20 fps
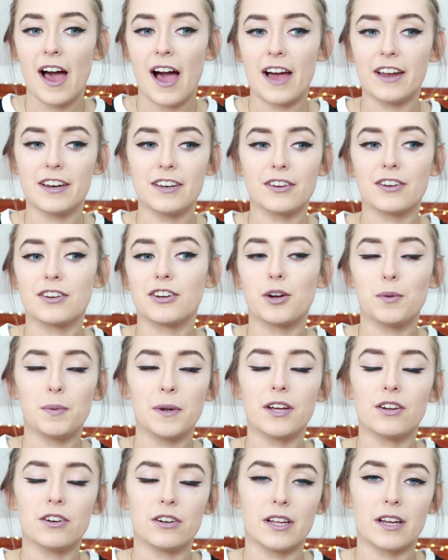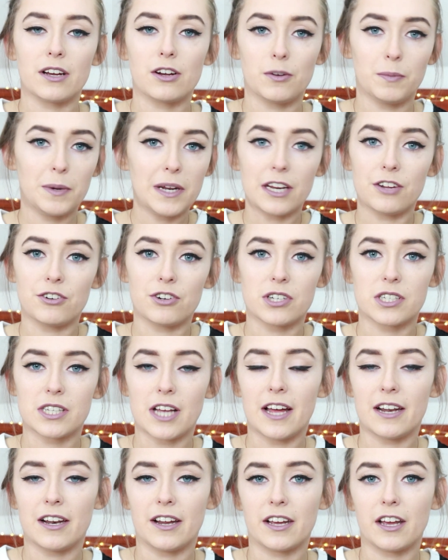And you can completely
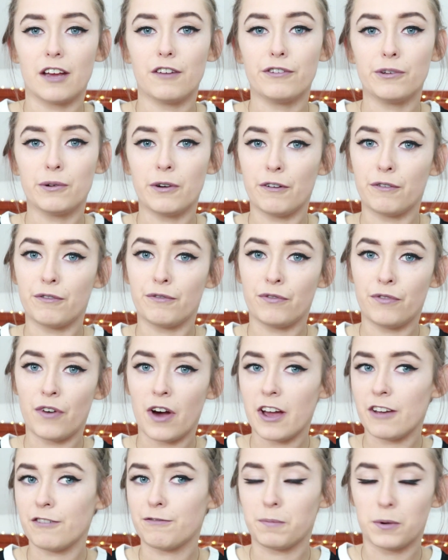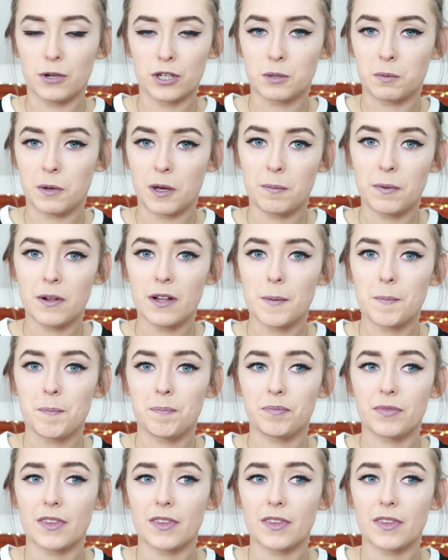understand, like, if you have 5+ people,